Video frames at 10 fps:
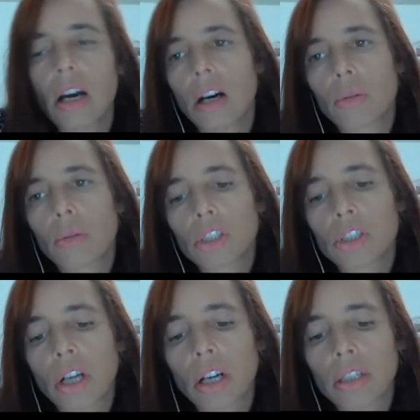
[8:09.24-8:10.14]
which
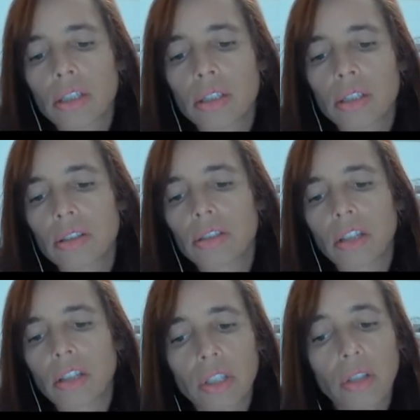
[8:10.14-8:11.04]
targeted
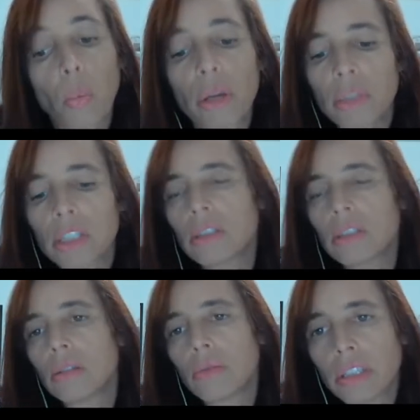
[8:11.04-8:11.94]
several women in
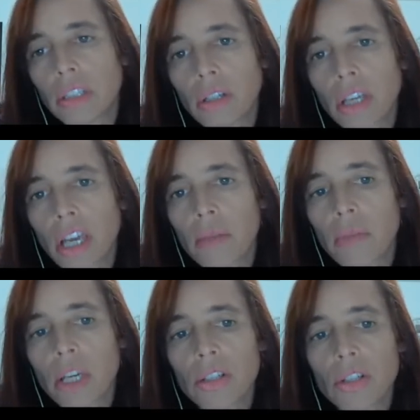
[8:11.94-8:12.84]
the video game
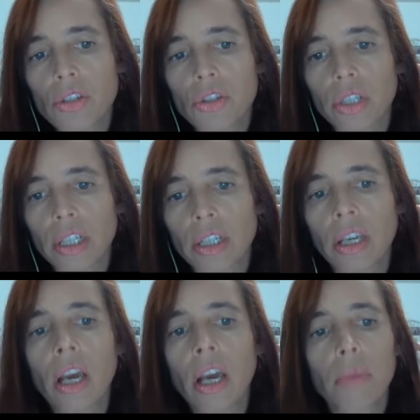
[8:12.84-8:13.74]
industry,
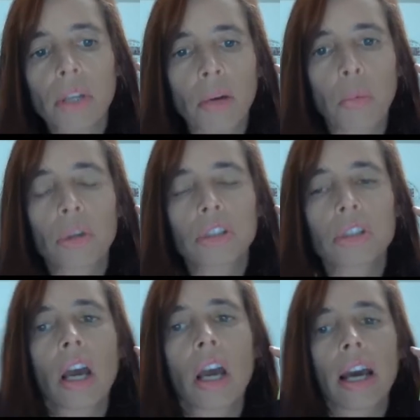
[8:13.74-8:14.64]
but that was
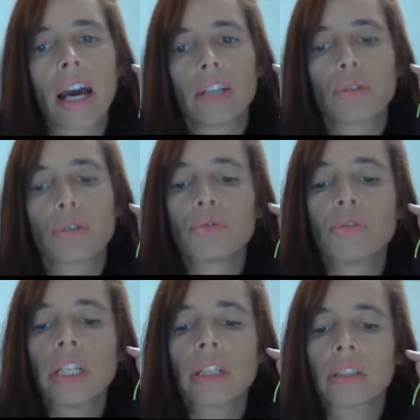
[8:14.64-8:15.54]
kind of
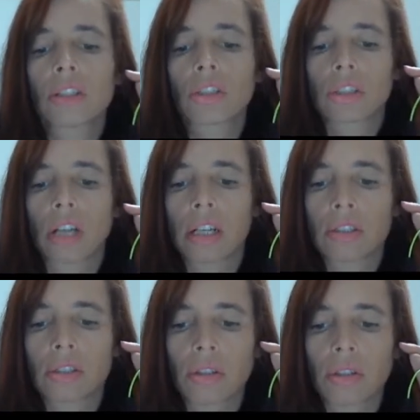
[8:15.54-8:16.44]
really the start,
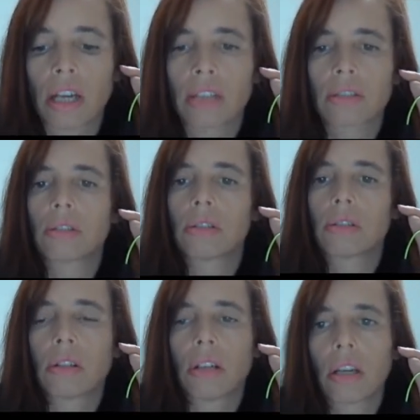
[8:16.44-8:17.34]
so that,
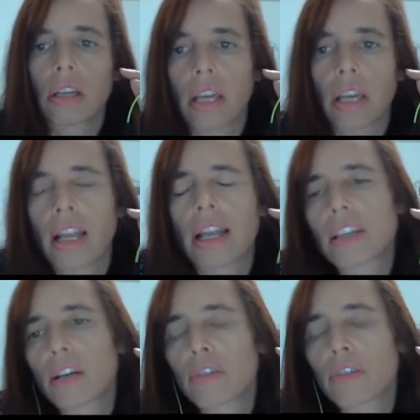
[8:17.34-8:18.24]
okay, let's
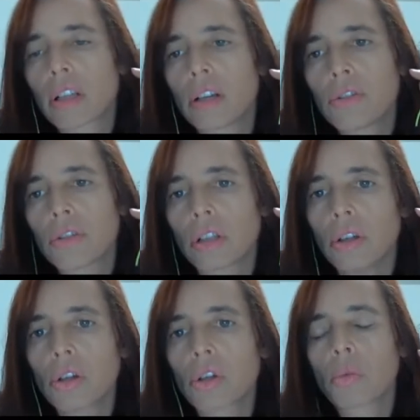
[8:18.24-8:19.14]
have a closer
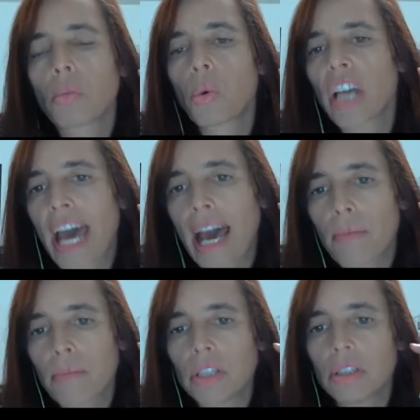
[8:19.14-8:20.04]
look what
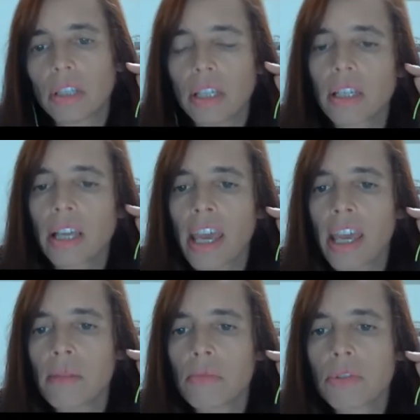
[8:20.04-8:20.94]
happens in
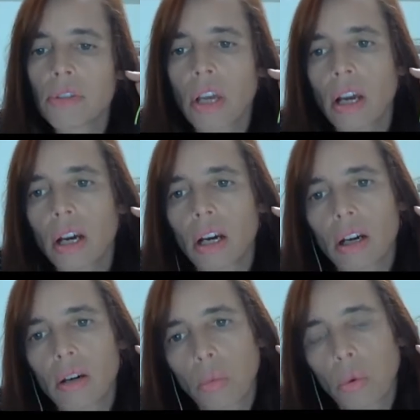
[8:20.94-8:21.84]
games,
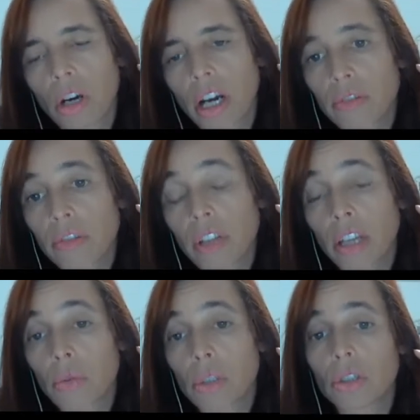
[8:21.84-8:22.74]
what kind of
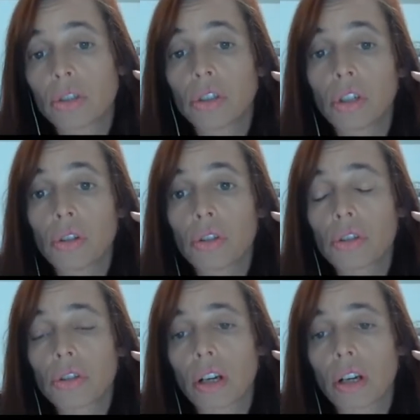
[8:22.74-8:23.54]
language is used,